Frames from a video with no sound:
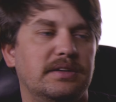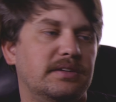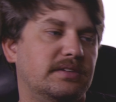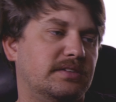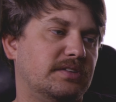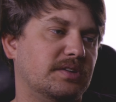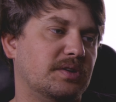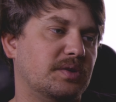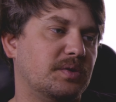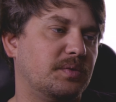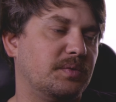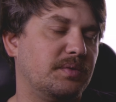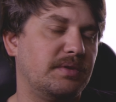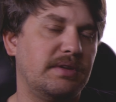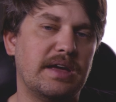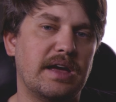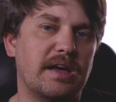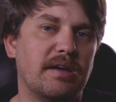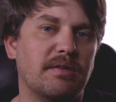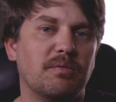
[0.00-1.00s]
So
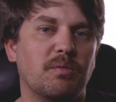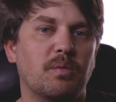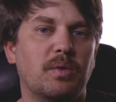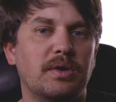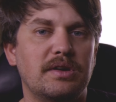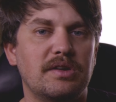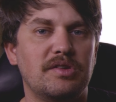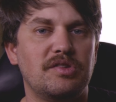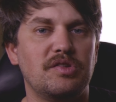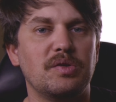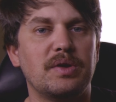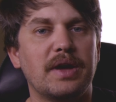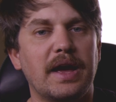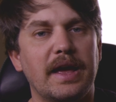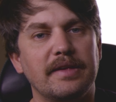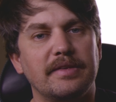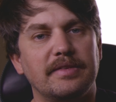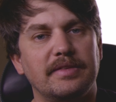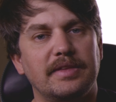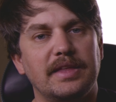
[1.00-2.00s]
yeah, what did you guys